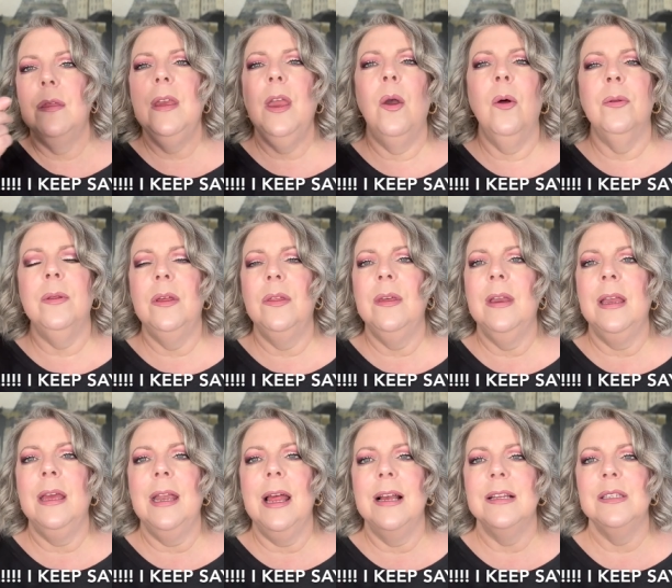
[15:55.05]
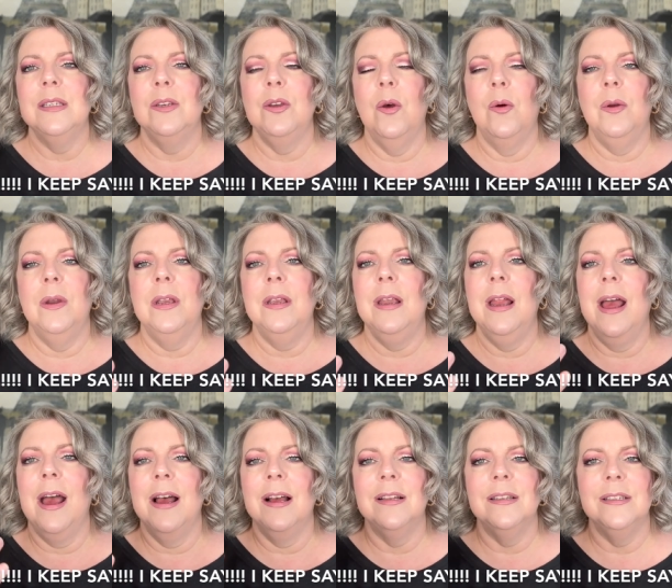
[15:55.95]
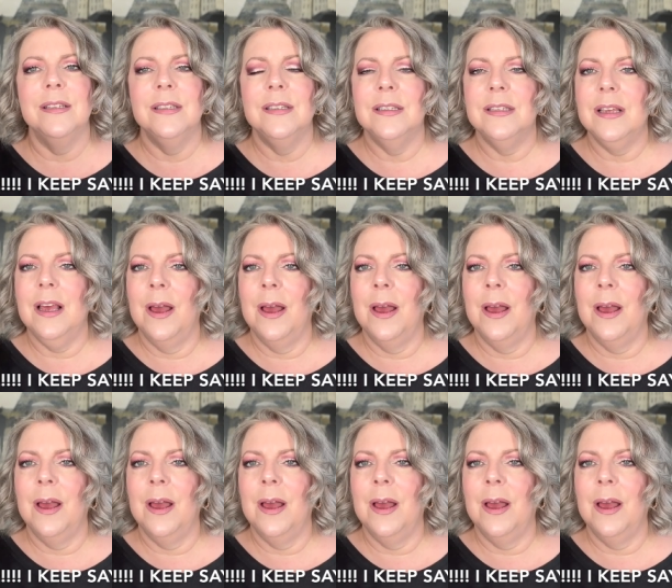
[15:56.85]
The only thing it has noted as